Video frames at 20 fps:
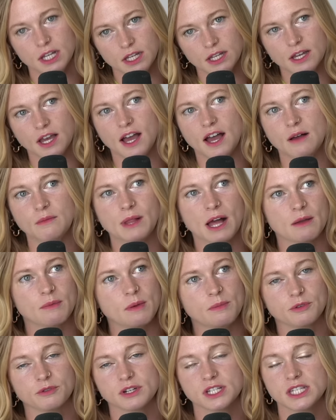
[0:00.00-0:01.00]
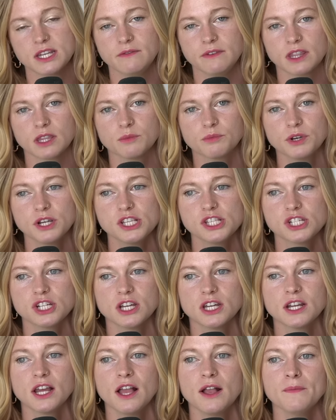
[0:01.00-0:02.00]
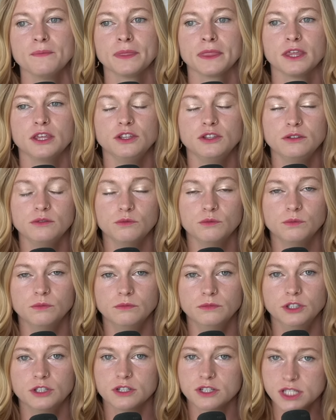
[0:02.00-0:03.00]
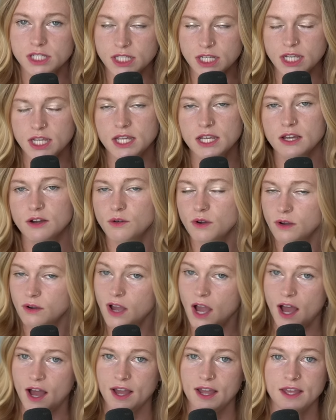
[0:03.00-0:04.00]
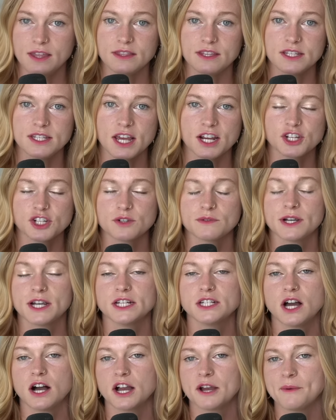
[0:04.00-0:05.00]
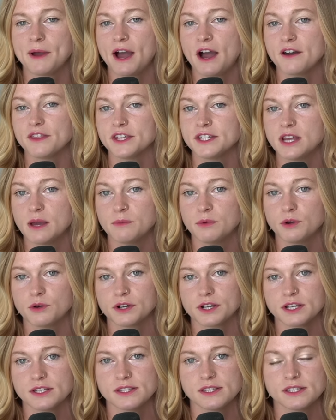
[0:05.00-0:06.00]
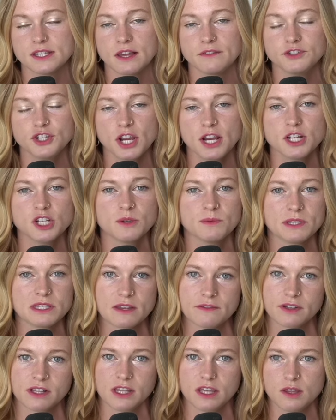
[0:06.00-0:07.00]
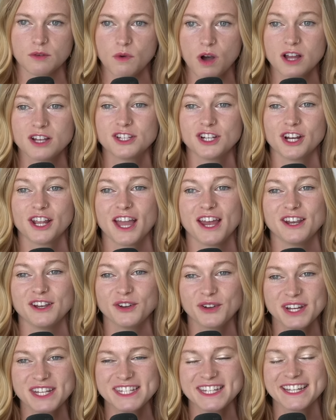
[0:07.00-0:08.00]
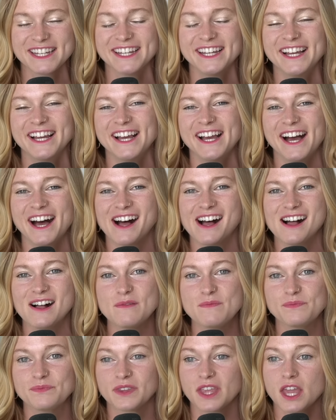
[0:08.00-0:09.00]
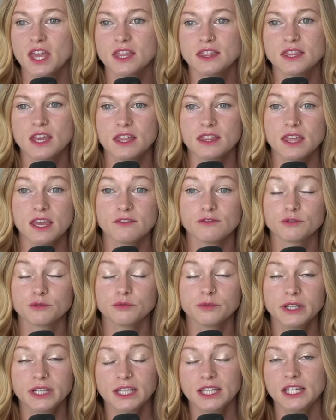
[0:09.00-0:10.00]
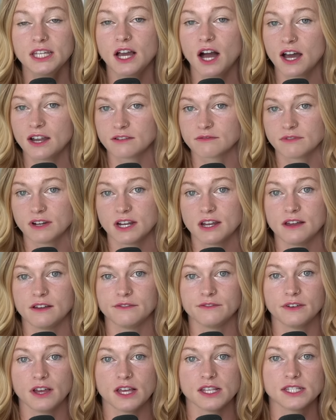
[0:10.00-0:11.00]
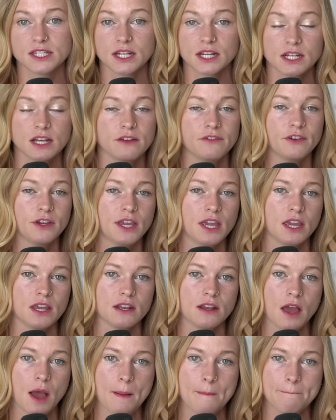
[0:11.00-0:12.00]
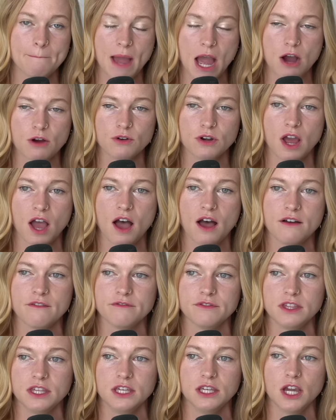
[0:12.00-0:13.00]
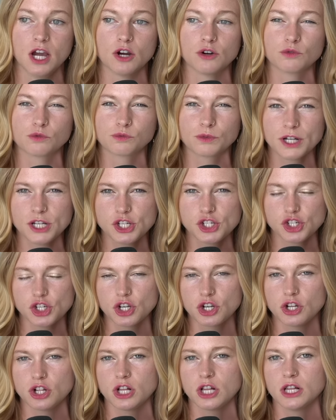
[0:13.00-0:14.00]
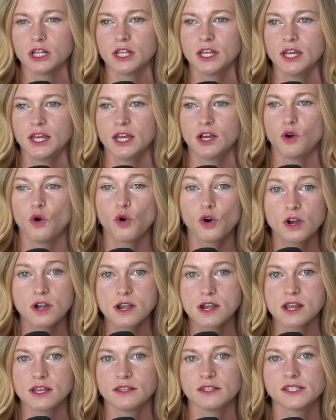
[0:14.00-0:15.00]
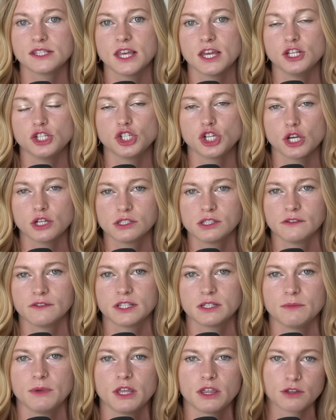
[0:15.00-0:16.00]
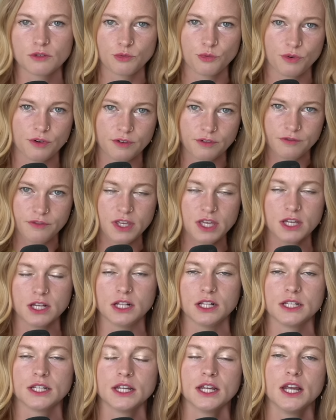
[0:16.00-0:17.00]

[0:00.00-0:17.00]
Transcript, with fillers: uh, Black people receiving the priesthood. Y- you'll see uh, in the section where I talk about how the temple ordinances have changed, specifically the washing and anointing, um, that they've really gotten rid of a significant amount of the original ordinance that Joseph Smith revealed